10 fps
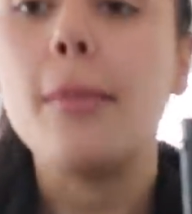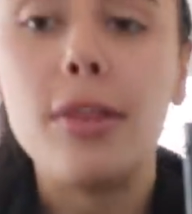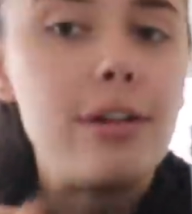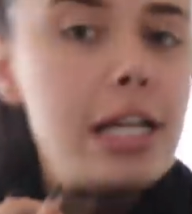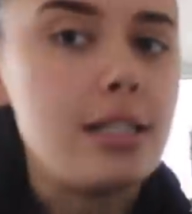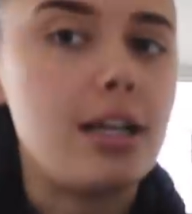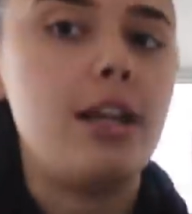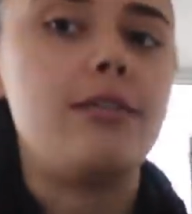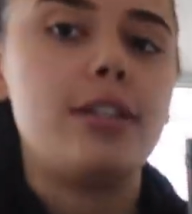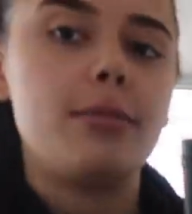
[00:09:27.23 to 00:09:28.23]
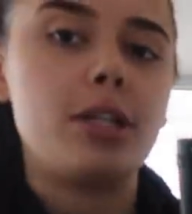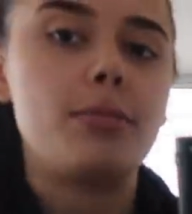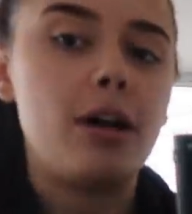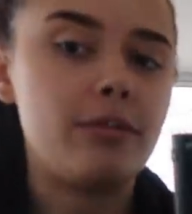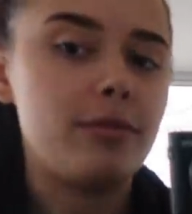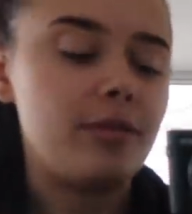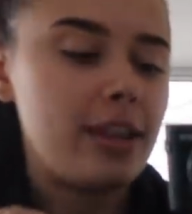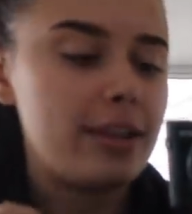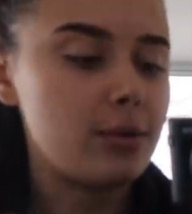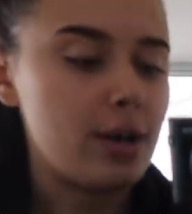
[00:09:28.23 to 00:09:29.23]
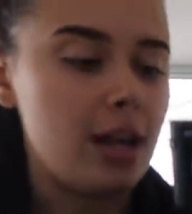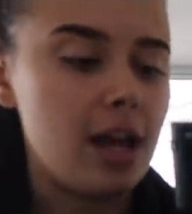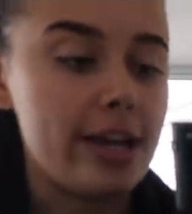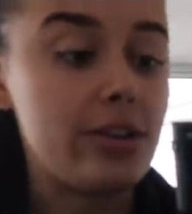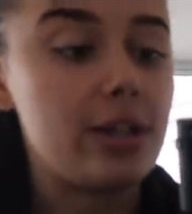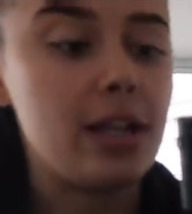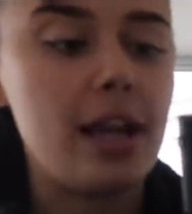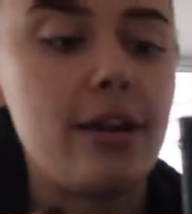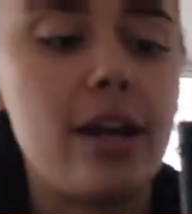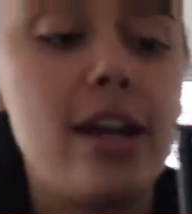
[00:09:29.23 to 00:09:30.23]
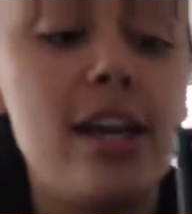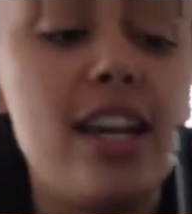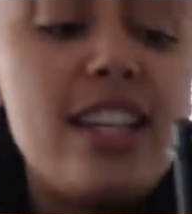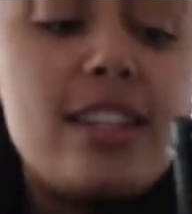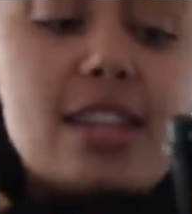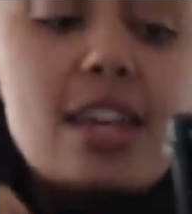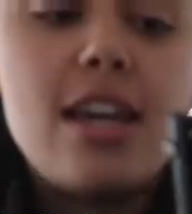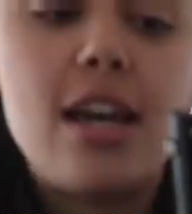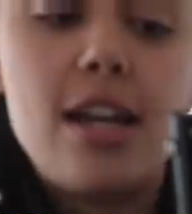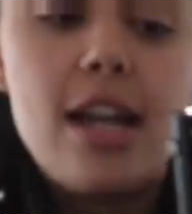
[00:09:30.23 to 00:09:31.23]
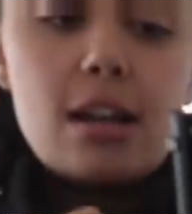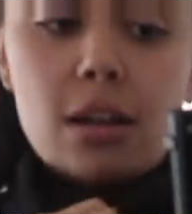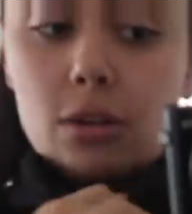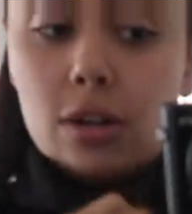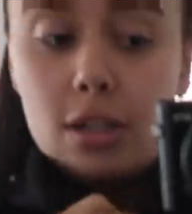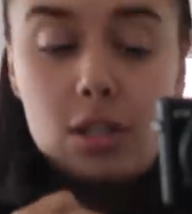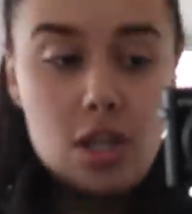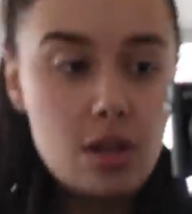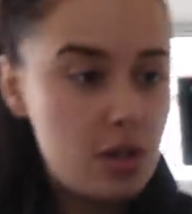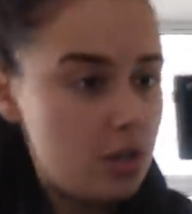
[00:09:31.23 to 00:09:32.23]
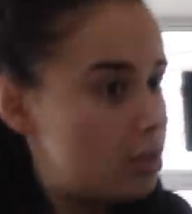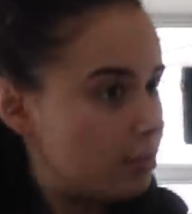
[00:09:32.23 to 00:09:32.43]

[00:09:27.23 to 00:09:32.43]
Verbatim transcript: But the reason I love it so much, apart from the fact that it's quite light and you can layer it, is the uh, neckline on it is huge.